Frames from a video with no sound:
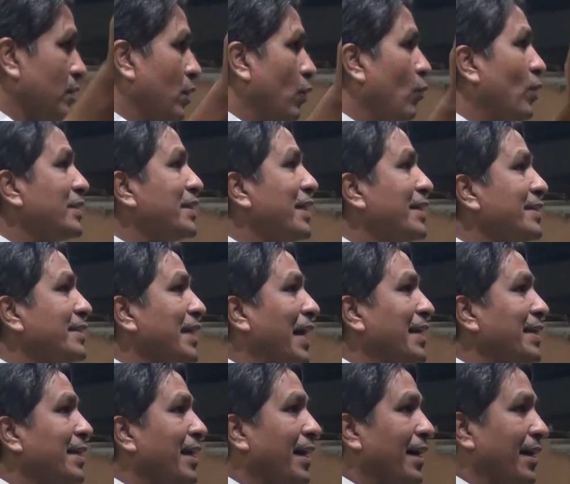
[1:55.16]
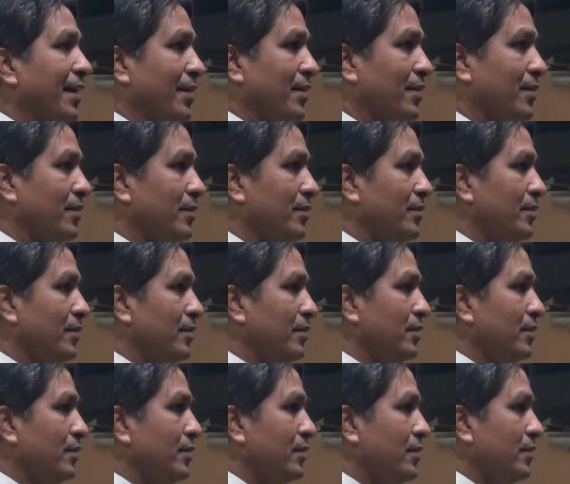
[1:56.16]
What's the design there?
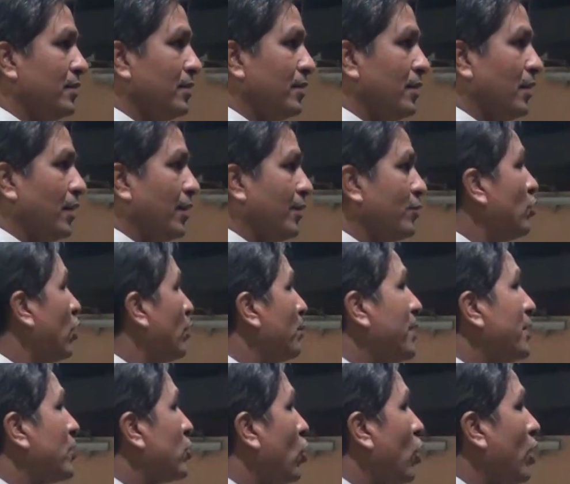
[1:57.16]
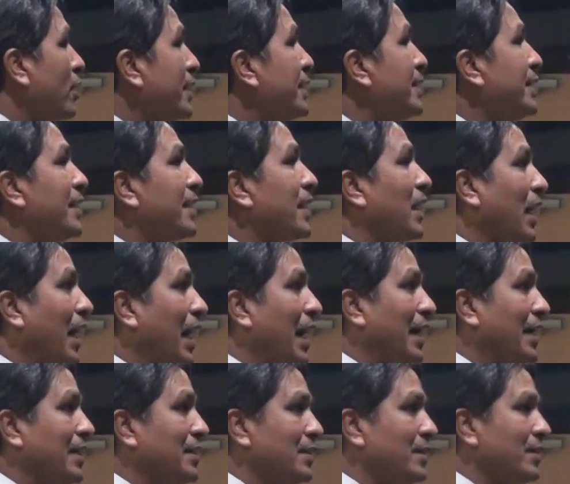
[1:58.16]
You have been taught in the
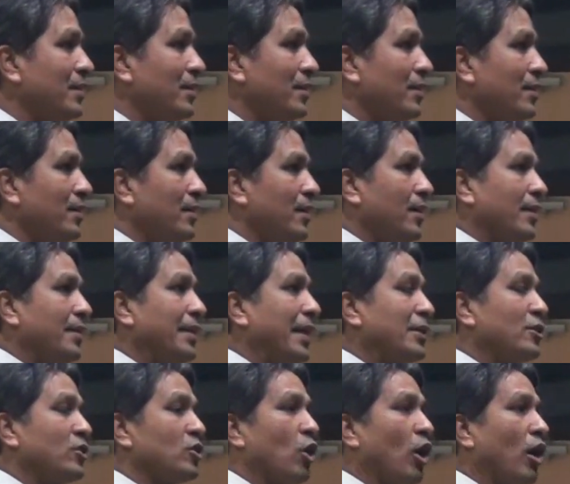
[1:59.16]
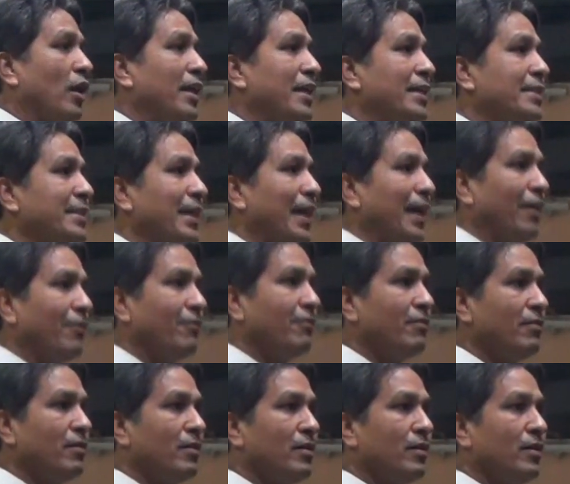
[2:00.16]
class that solids have,
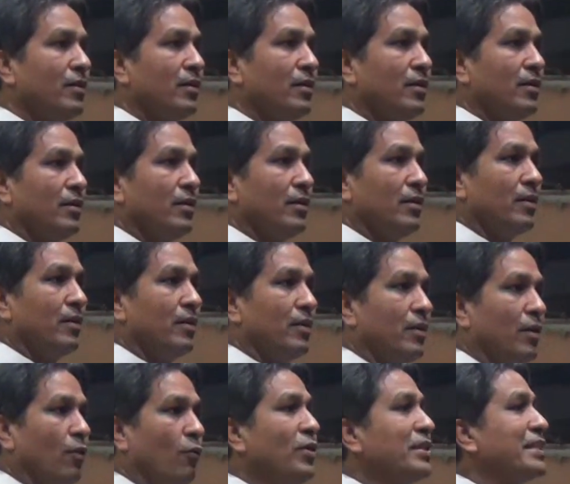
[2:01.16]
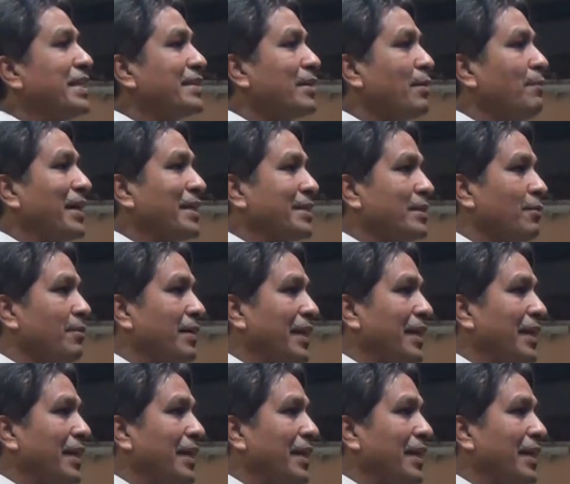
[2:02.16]
which has the maximum